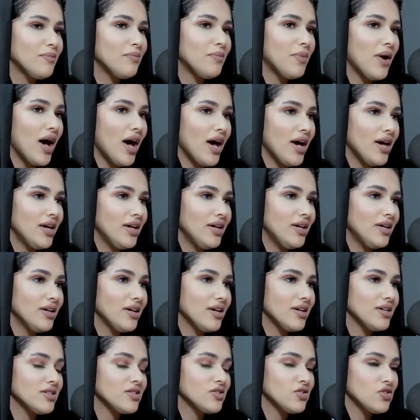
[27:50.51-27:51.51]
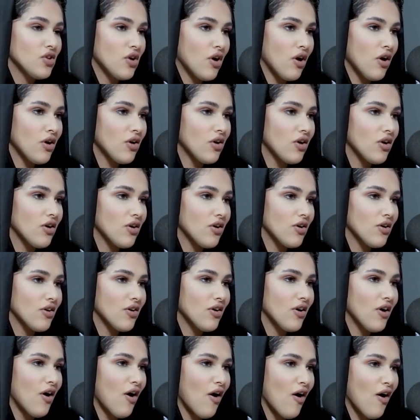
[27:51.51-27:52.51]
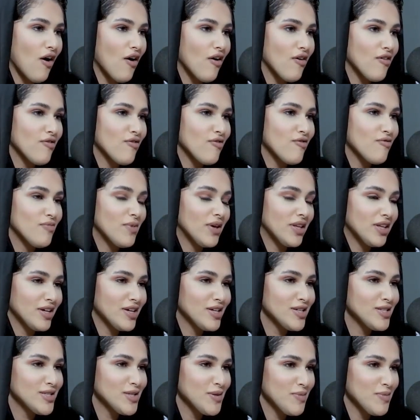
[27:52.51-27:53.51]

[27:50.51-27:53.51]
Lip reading: buy a stock of medical